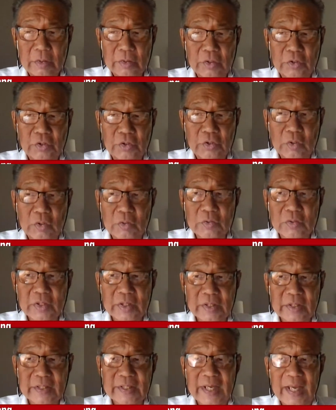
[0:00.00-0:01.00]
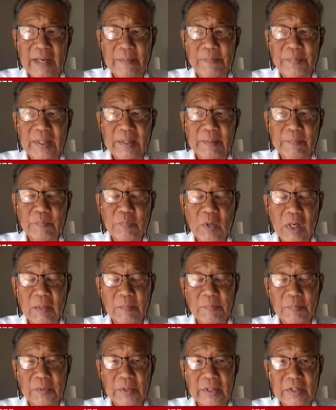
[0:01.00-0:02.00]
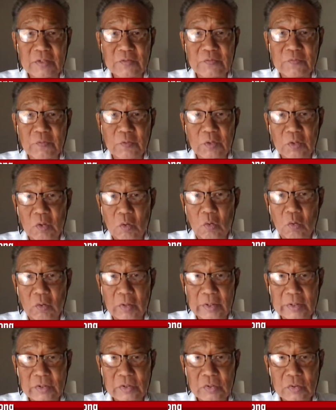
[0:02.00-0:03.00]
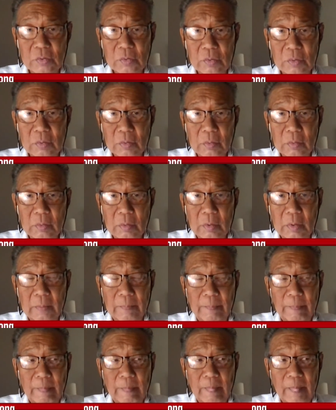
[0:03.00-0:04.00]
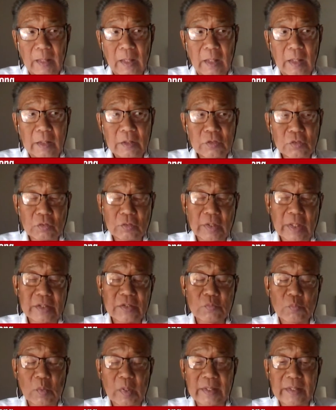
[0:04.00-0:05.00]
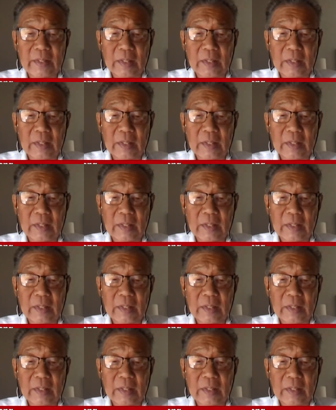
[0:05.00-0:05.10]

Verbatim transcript: to use as dampening property for noise. So that's why